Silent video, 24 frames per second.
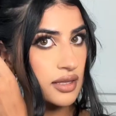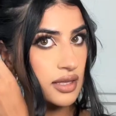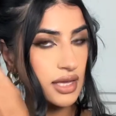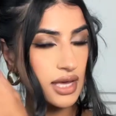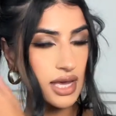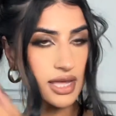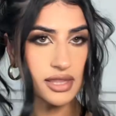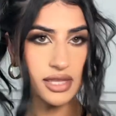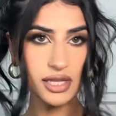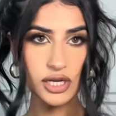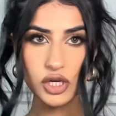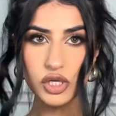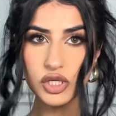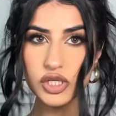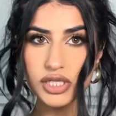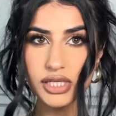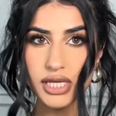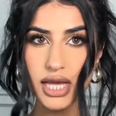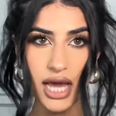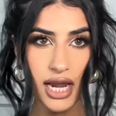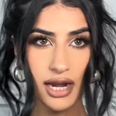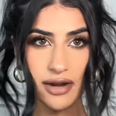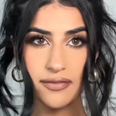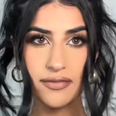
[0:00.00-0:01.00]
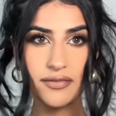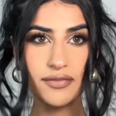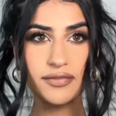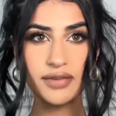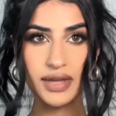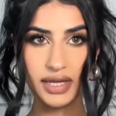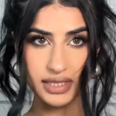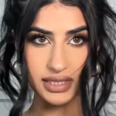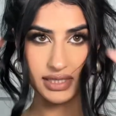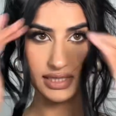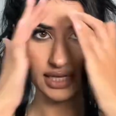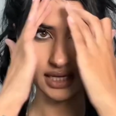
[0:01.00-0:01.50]
And then you just kind of
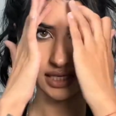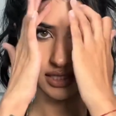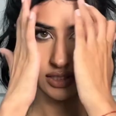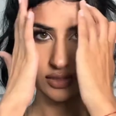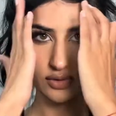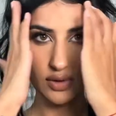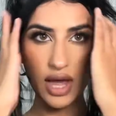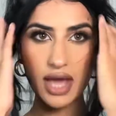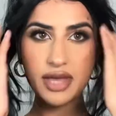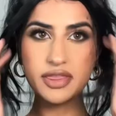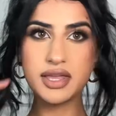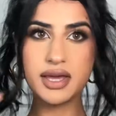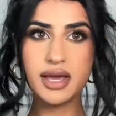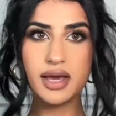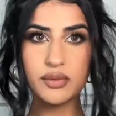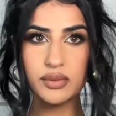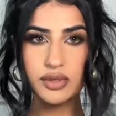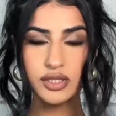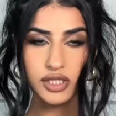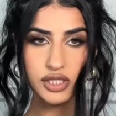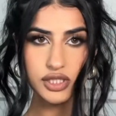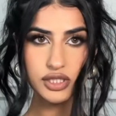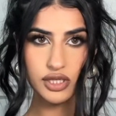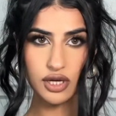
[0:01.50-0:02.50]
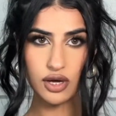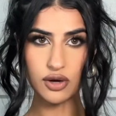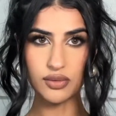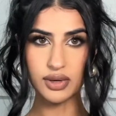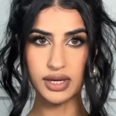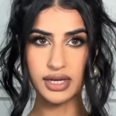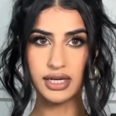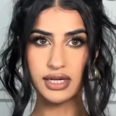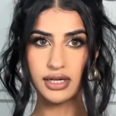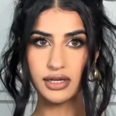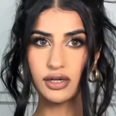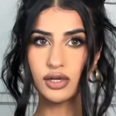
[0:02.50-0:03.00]
fix it. So I think I would just go
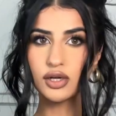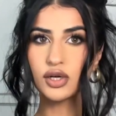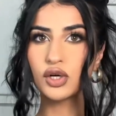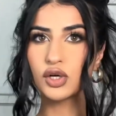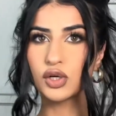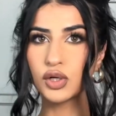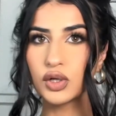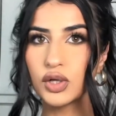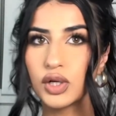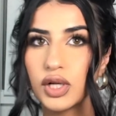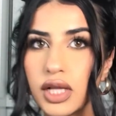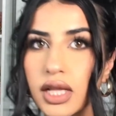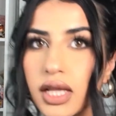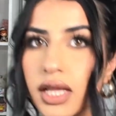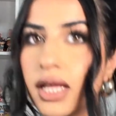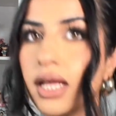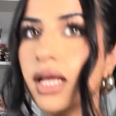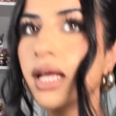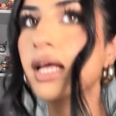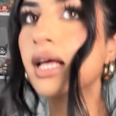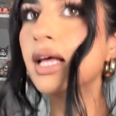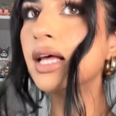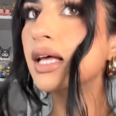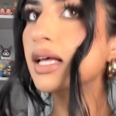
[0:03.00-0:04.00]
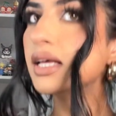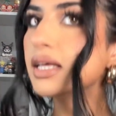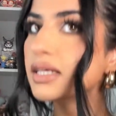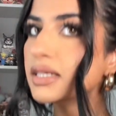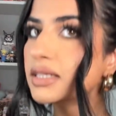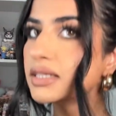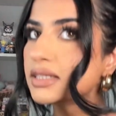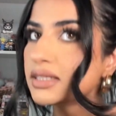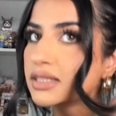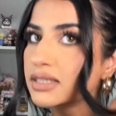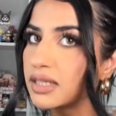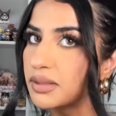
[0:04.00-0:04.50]
and curl
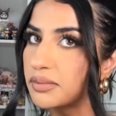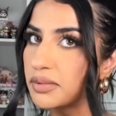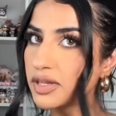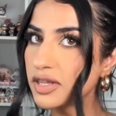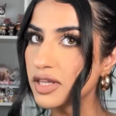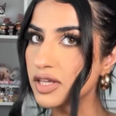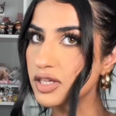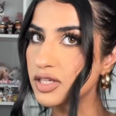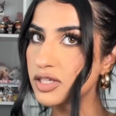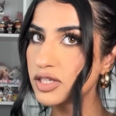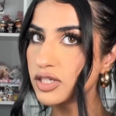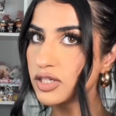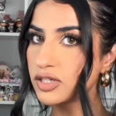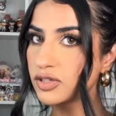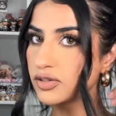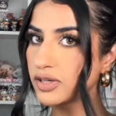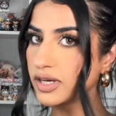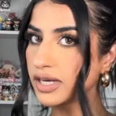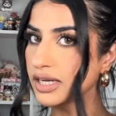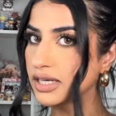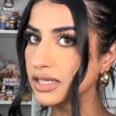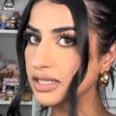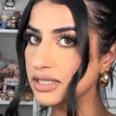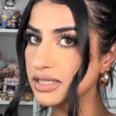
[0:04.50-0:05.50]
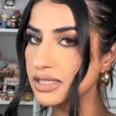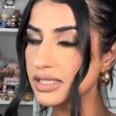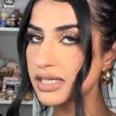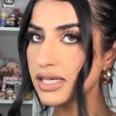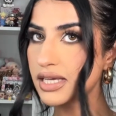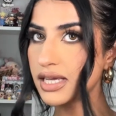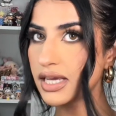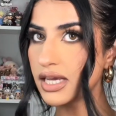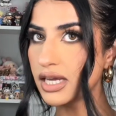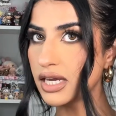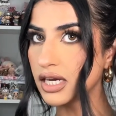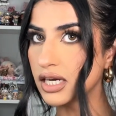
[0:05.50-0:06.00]
some of the strands
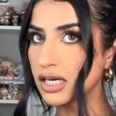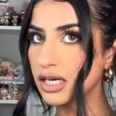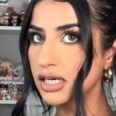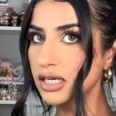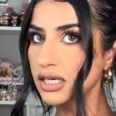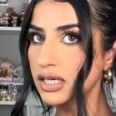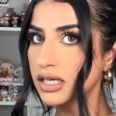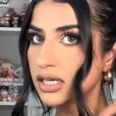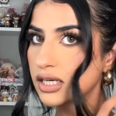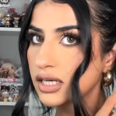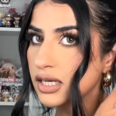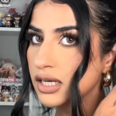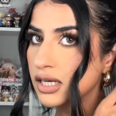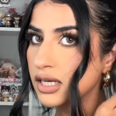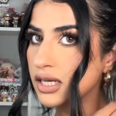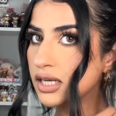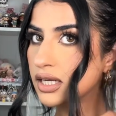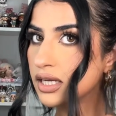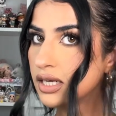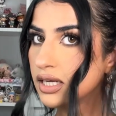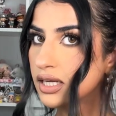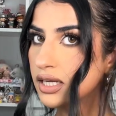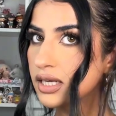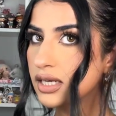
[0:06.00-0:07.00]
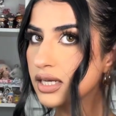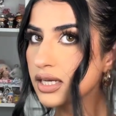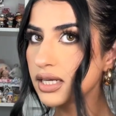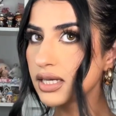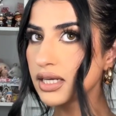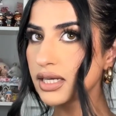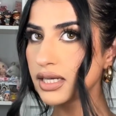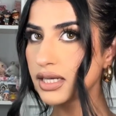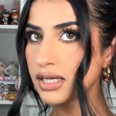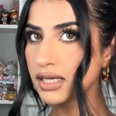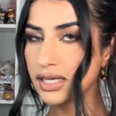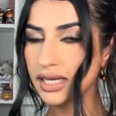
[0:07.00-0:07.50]
here
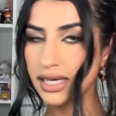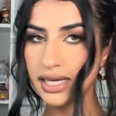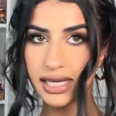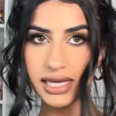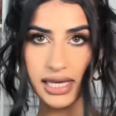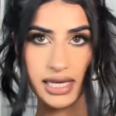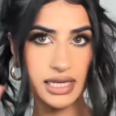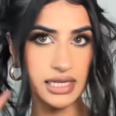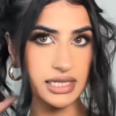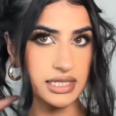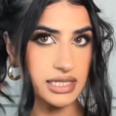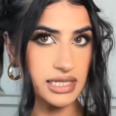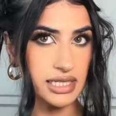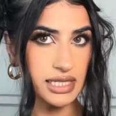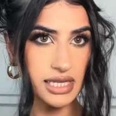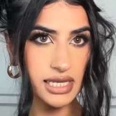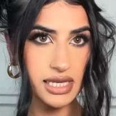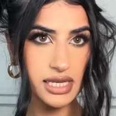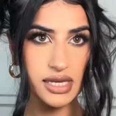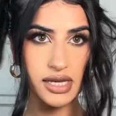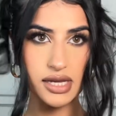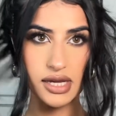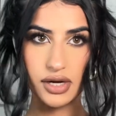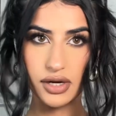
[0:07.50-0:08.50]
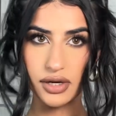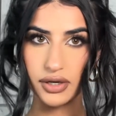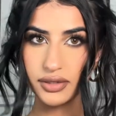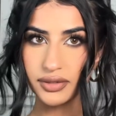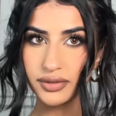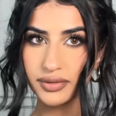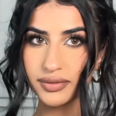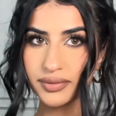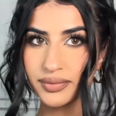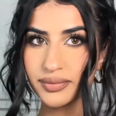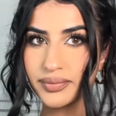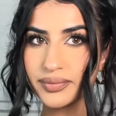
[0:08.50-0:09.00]
and here.
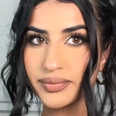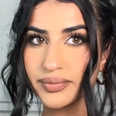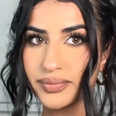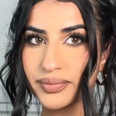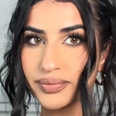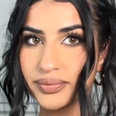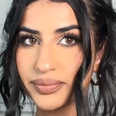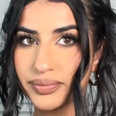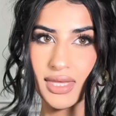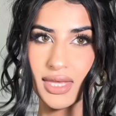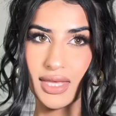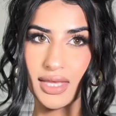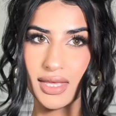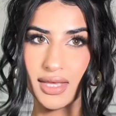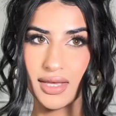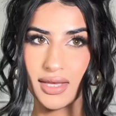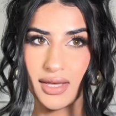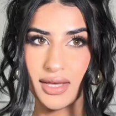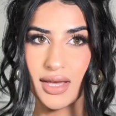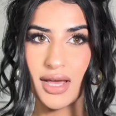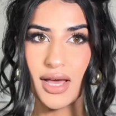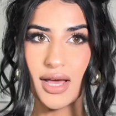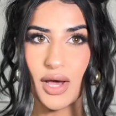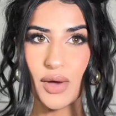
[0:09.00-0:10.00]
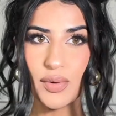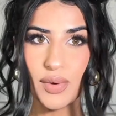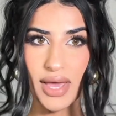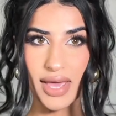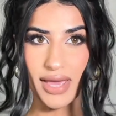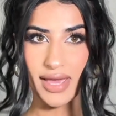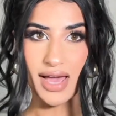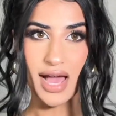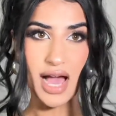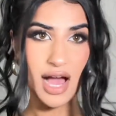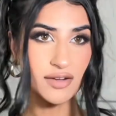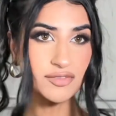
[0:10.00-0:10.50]
Okay,
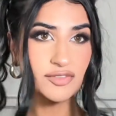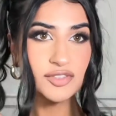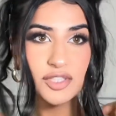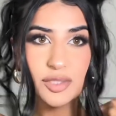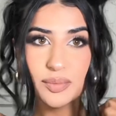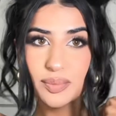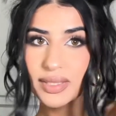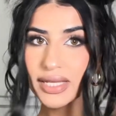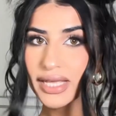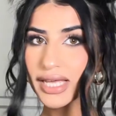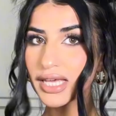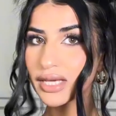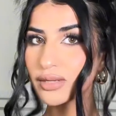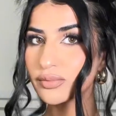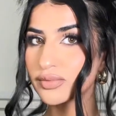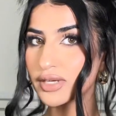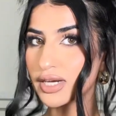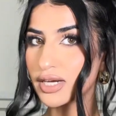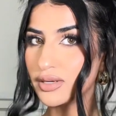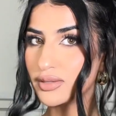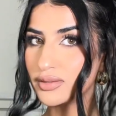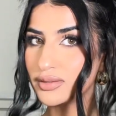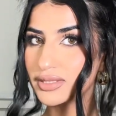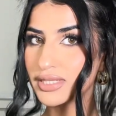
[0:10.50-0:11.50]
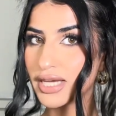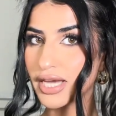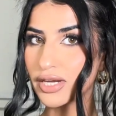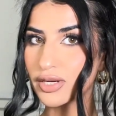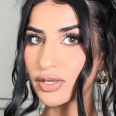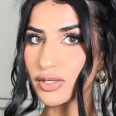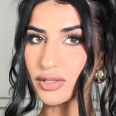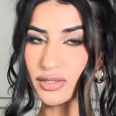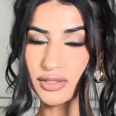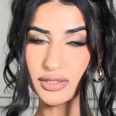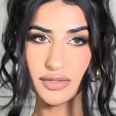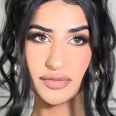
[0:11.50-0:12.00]
after playing around, I
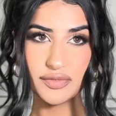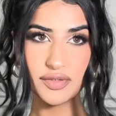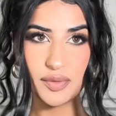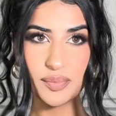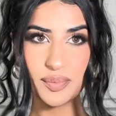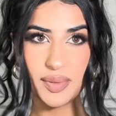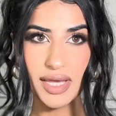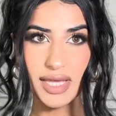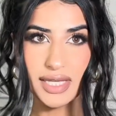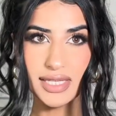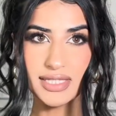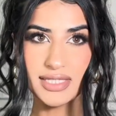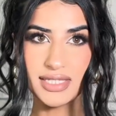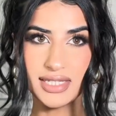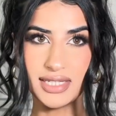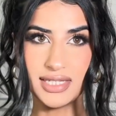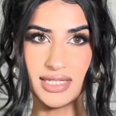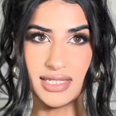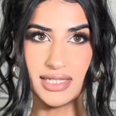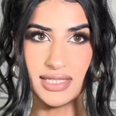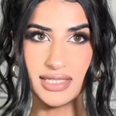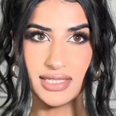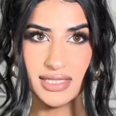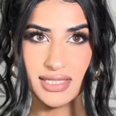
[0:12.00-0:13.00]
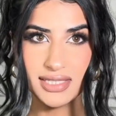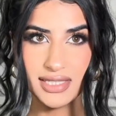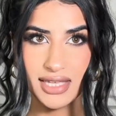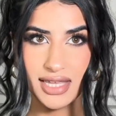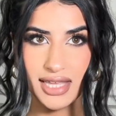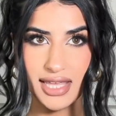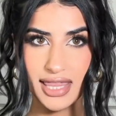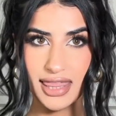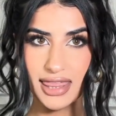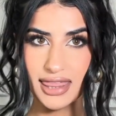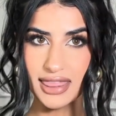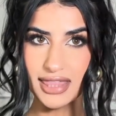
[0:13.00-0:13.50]
curled a few pieces.
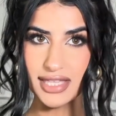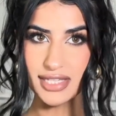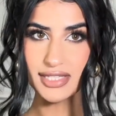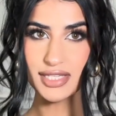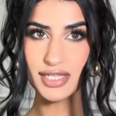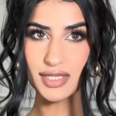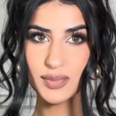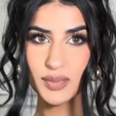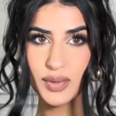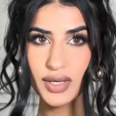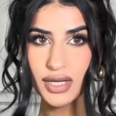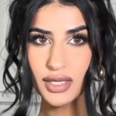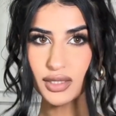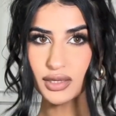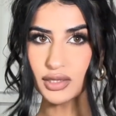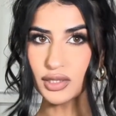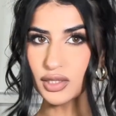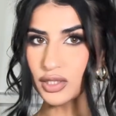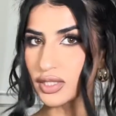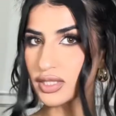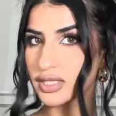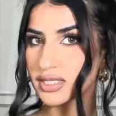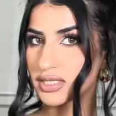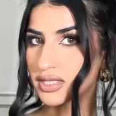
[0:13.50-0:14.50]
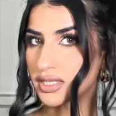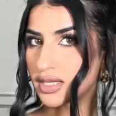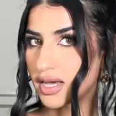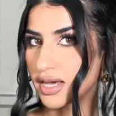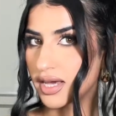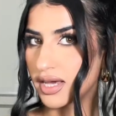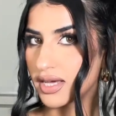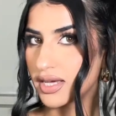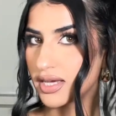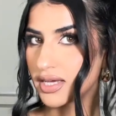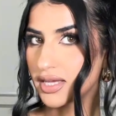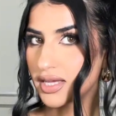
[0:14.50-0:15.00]
This is what it looks
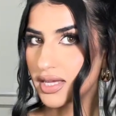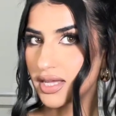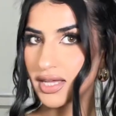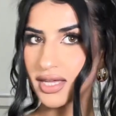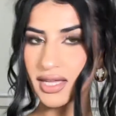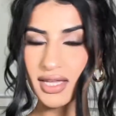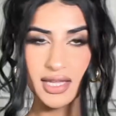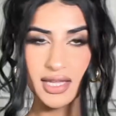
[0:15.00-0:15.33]
like.